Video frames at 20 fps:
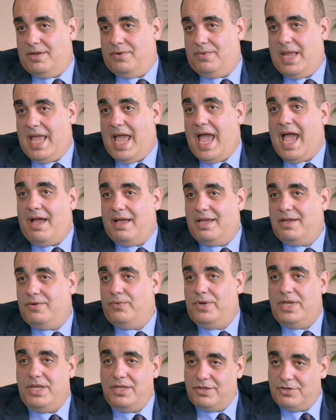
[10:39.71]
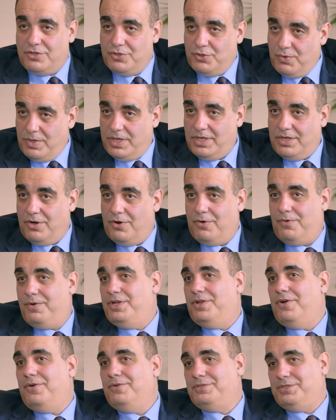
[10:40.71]
We either do it or we
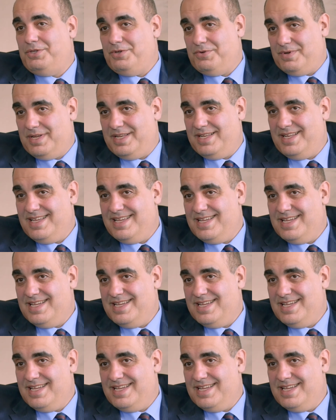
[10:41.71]
don't do it.